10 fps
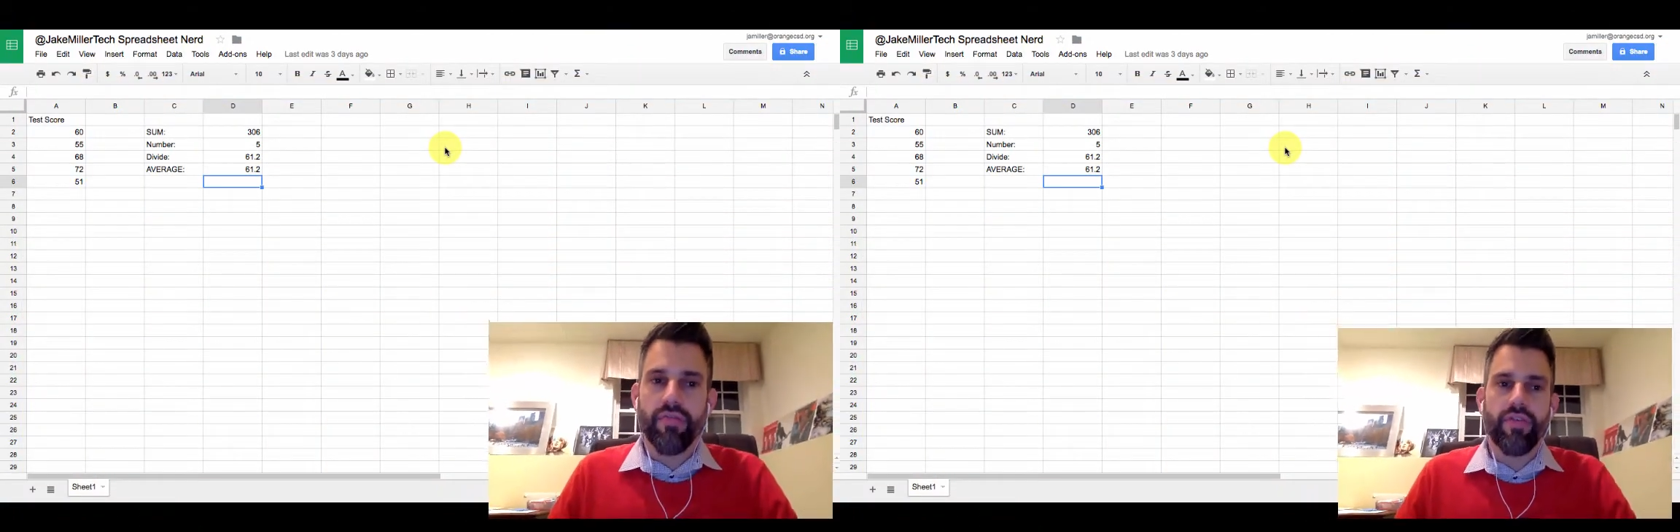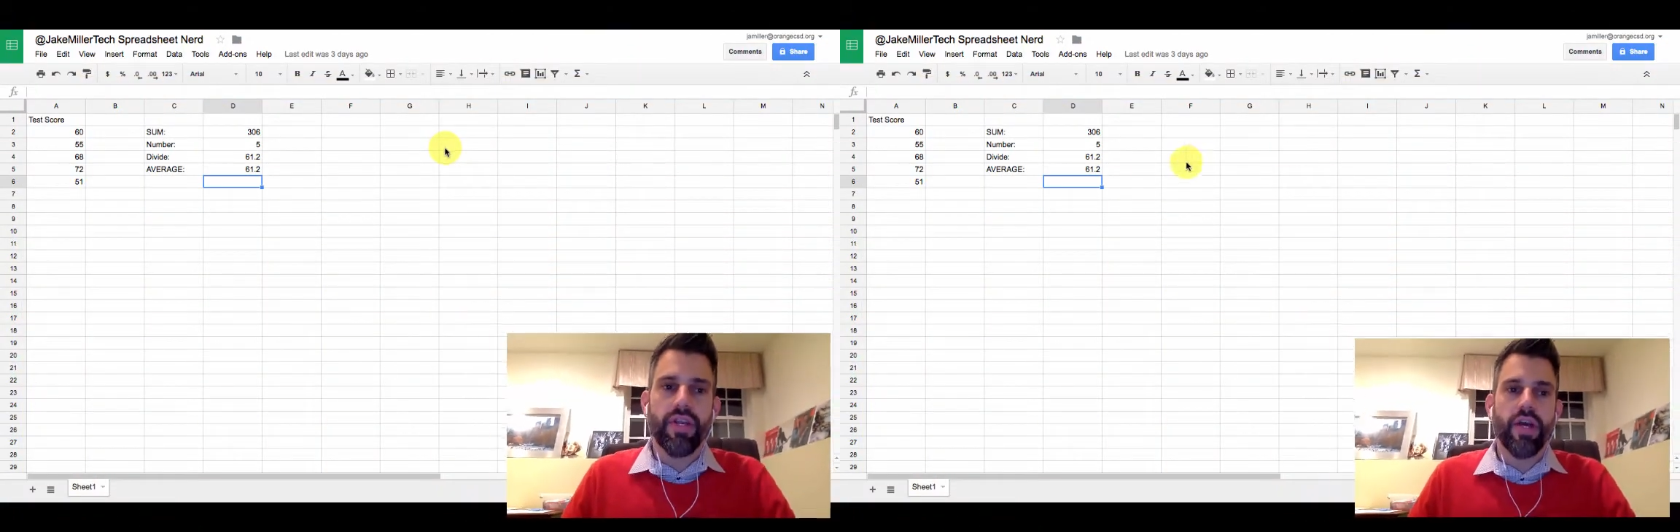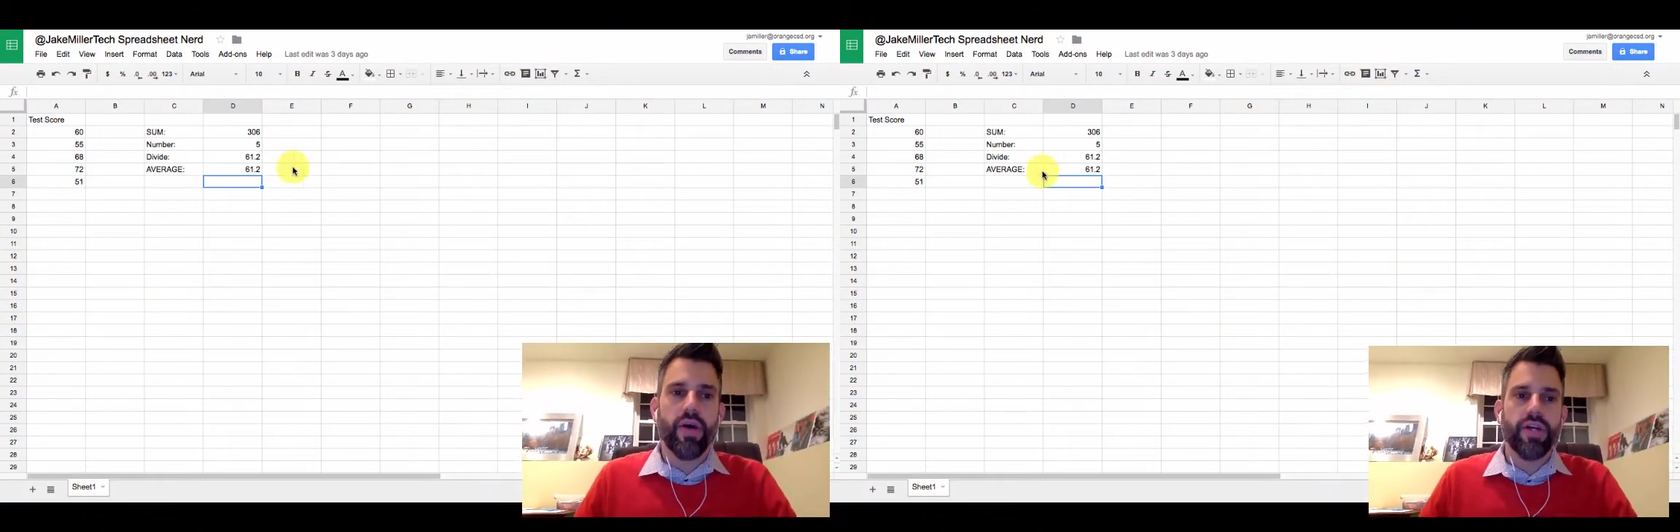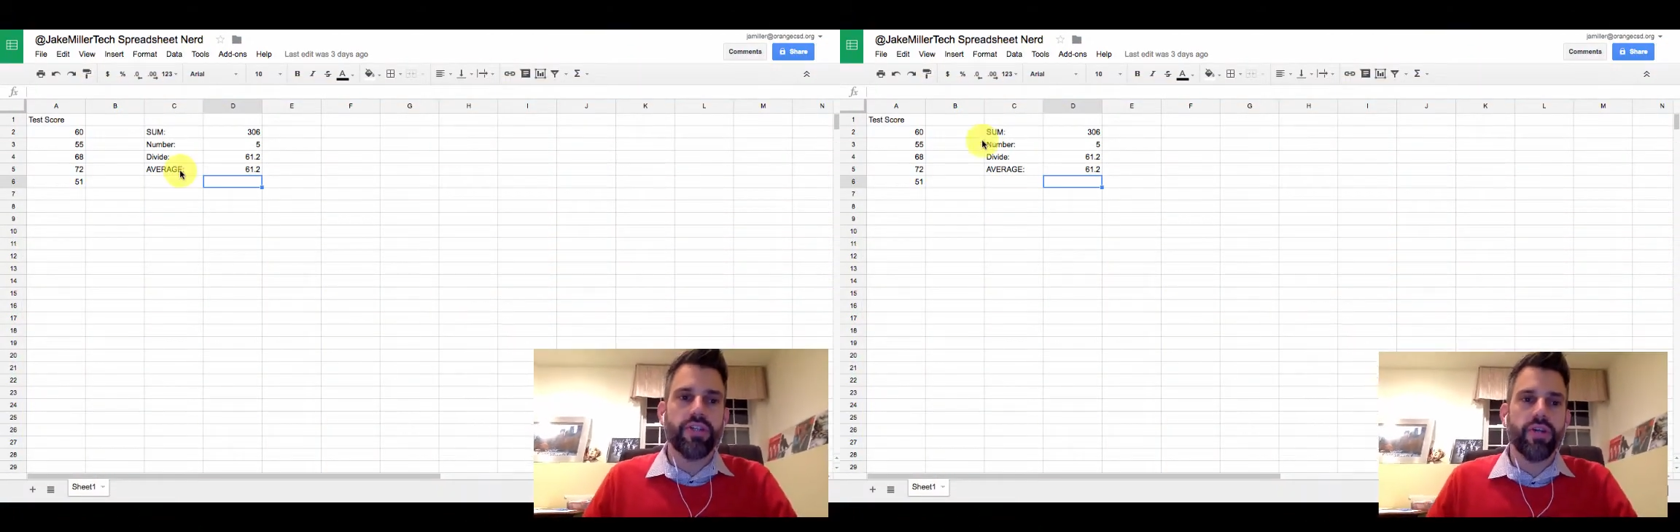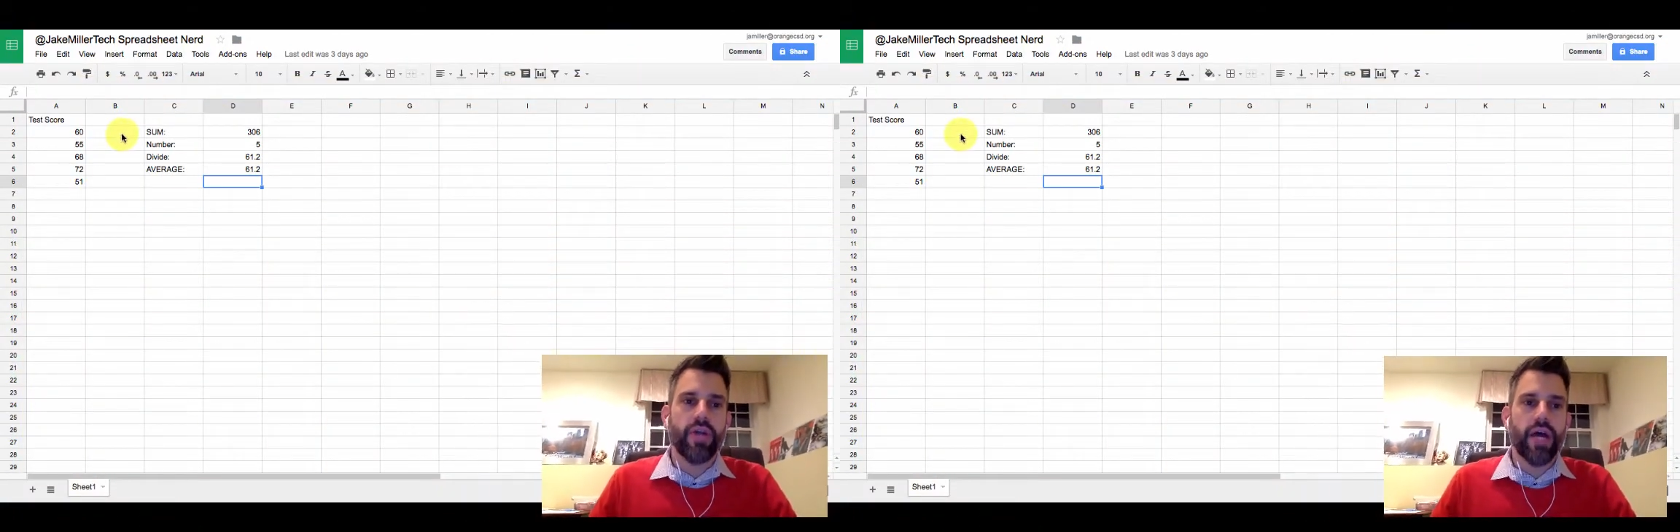video, I
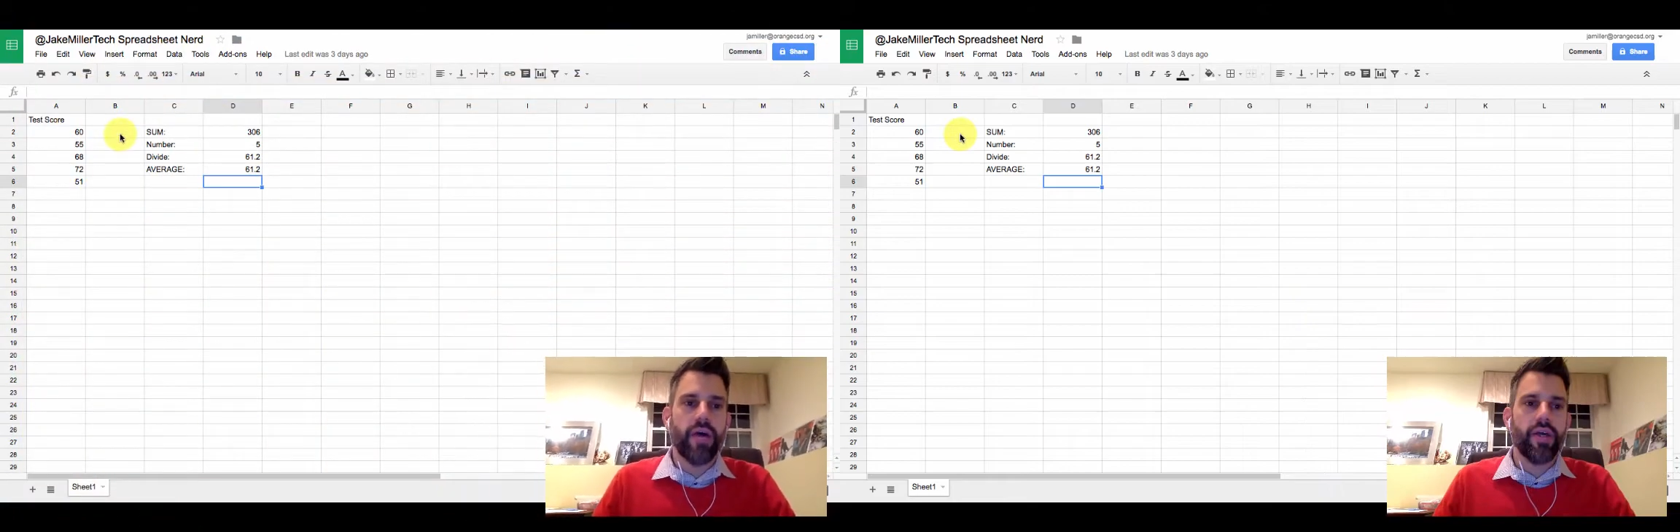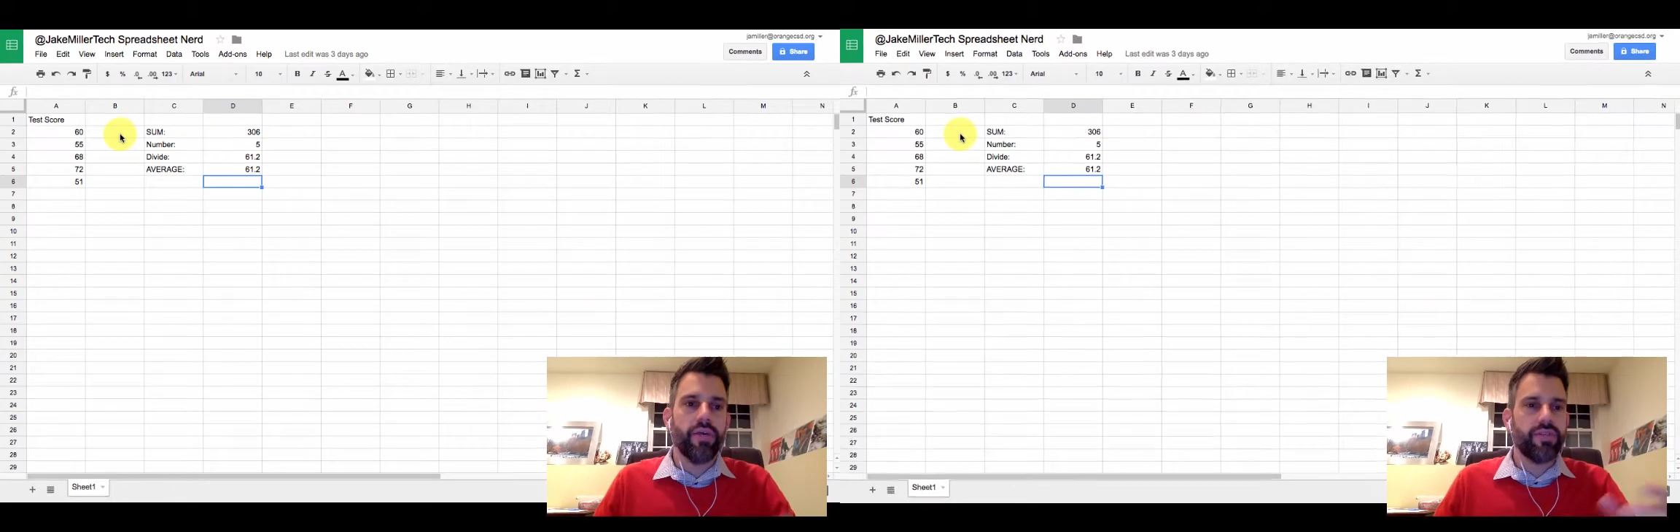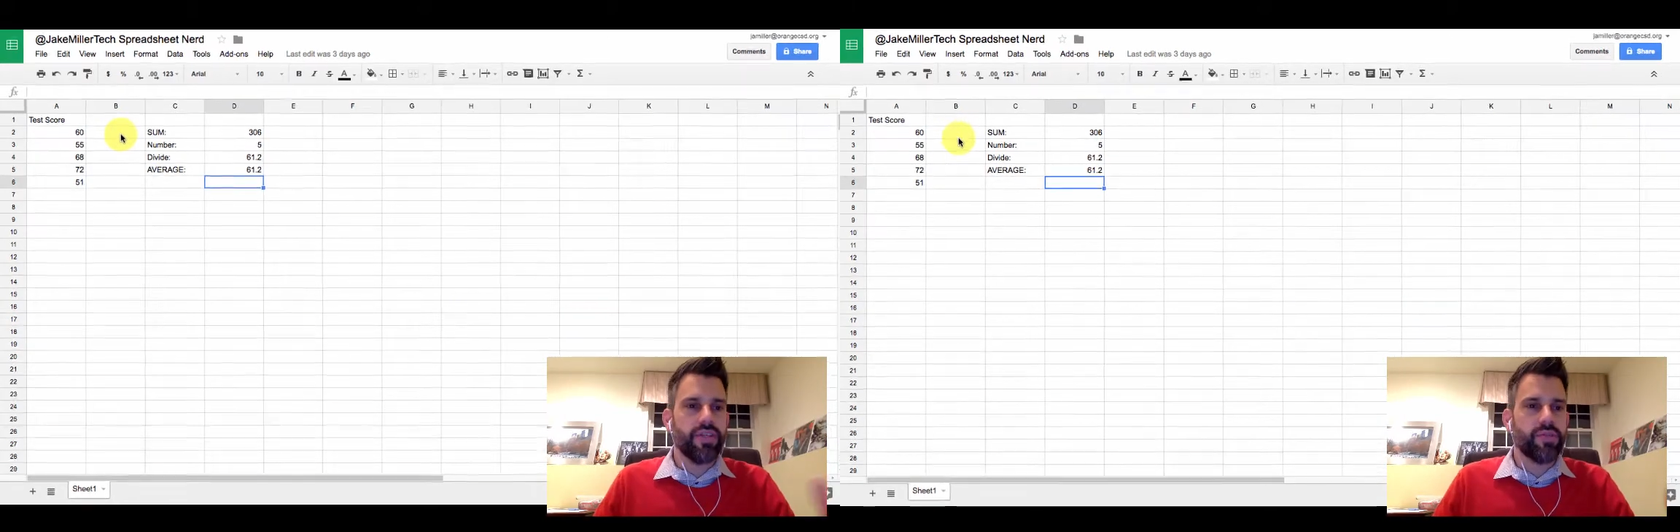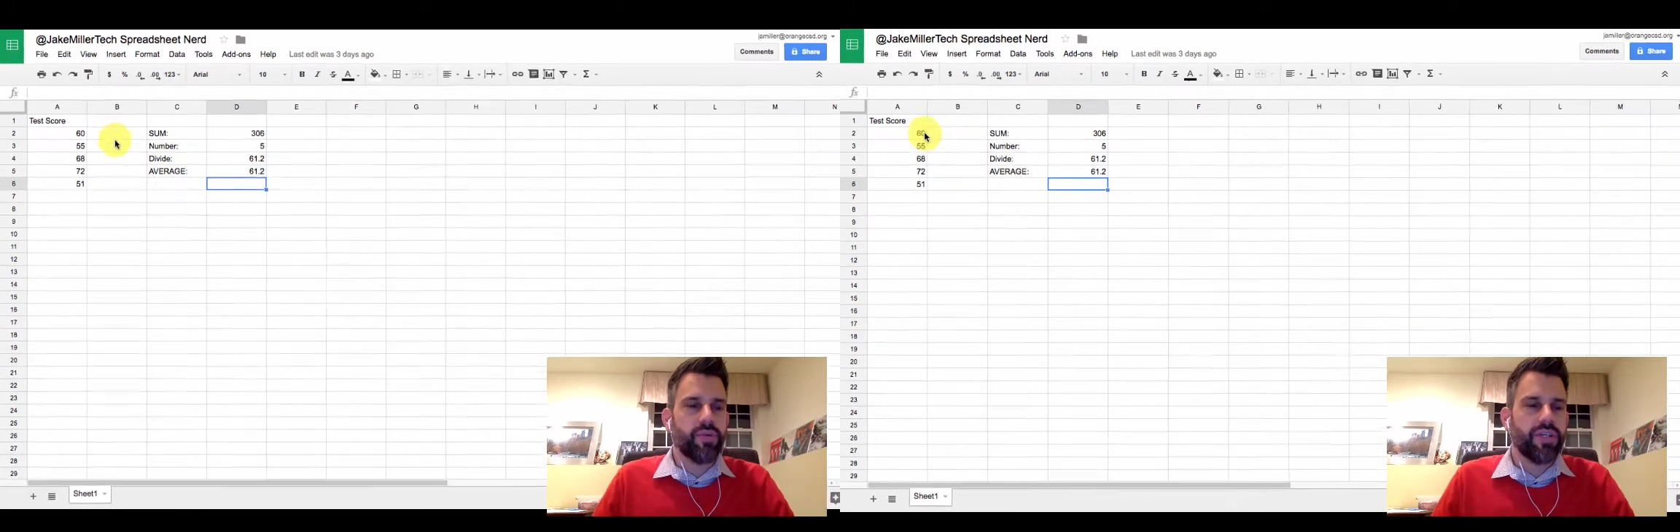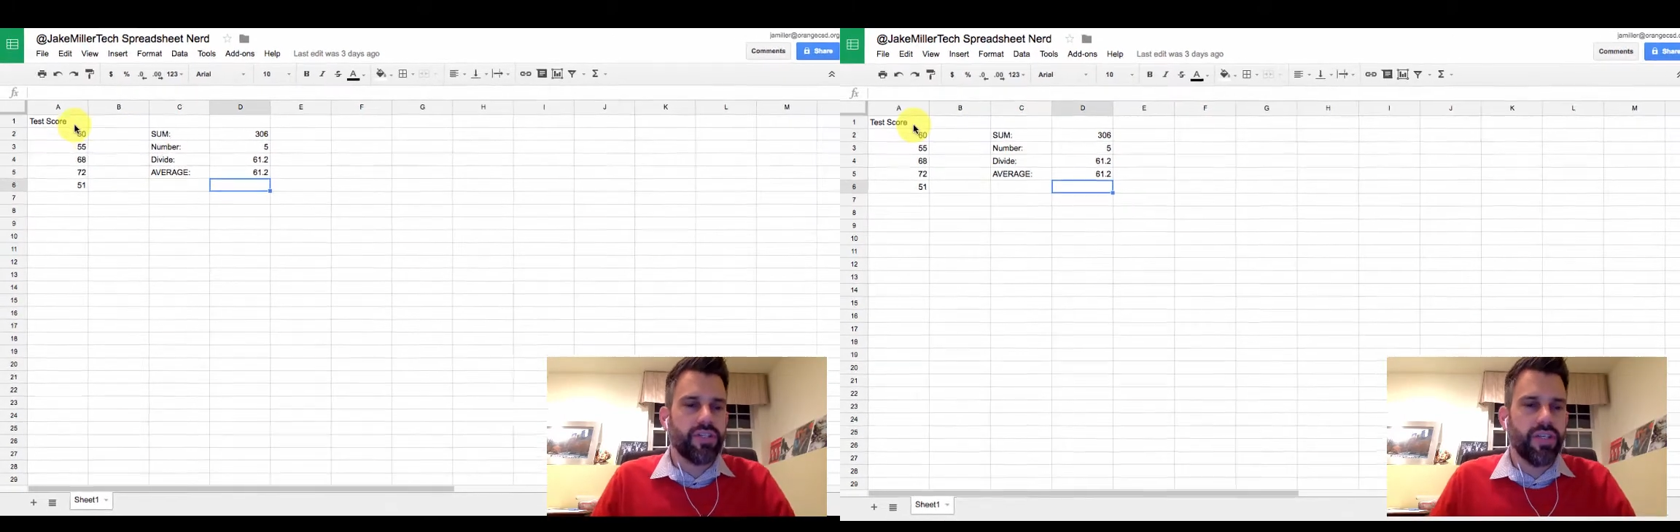showed how I used this
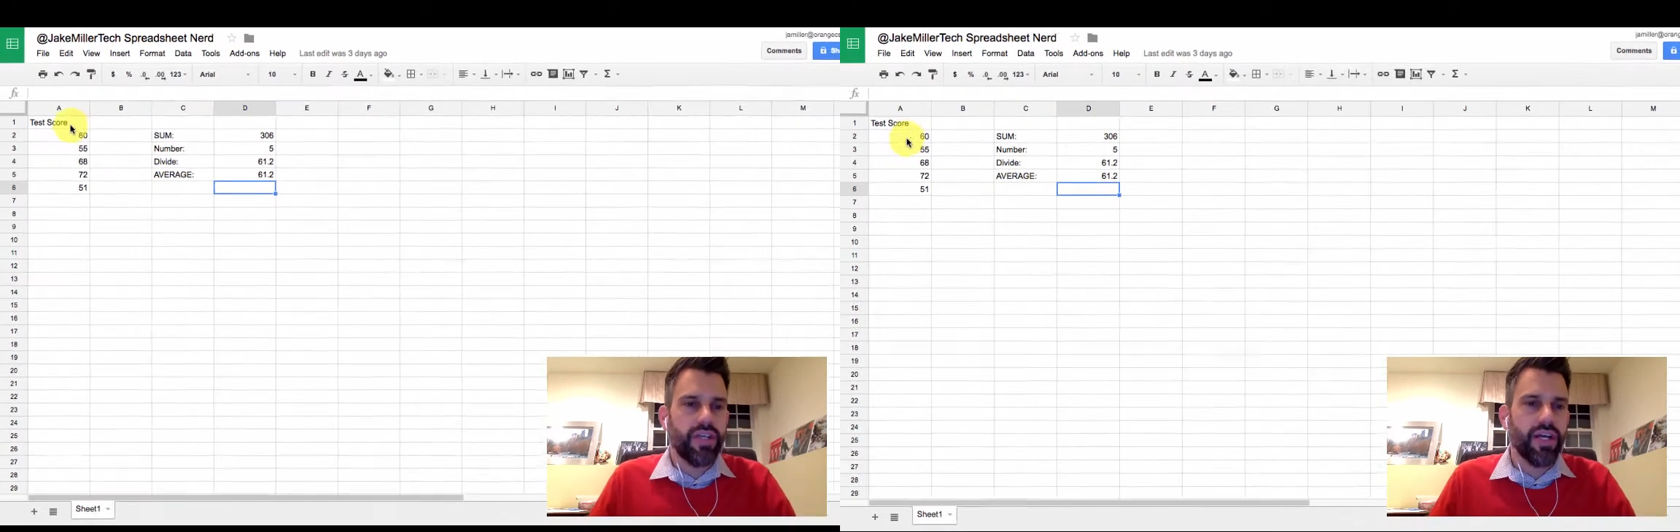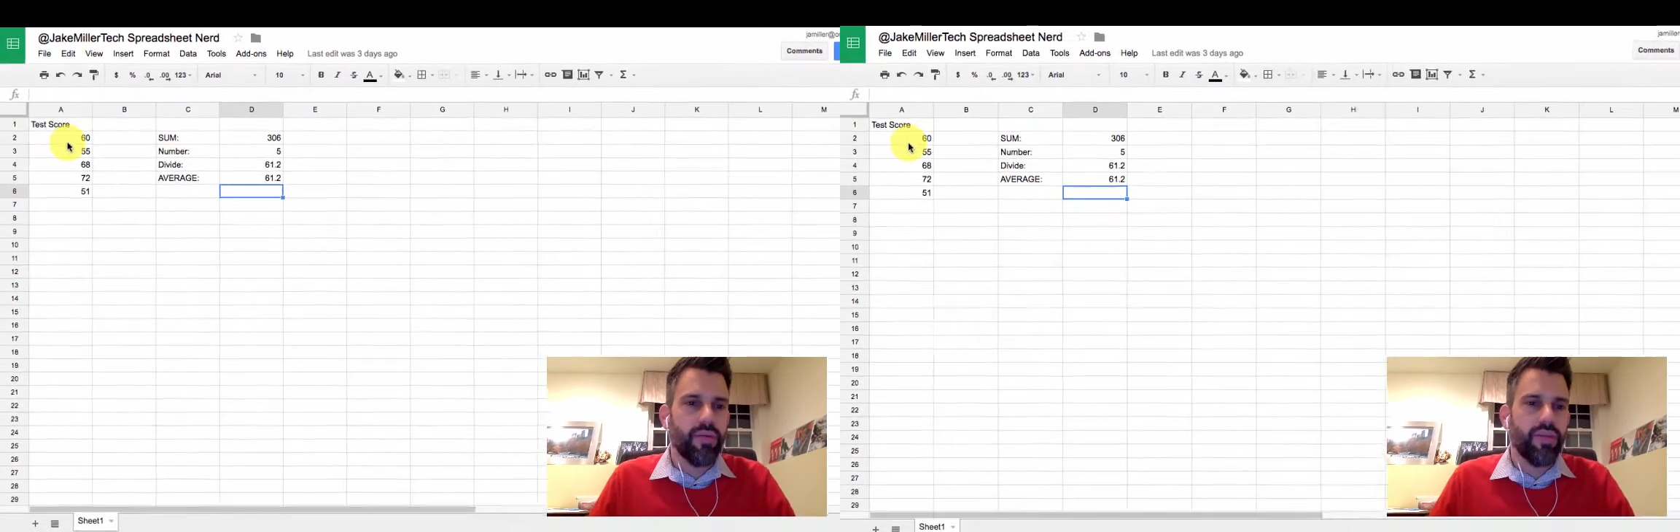spreadsheet here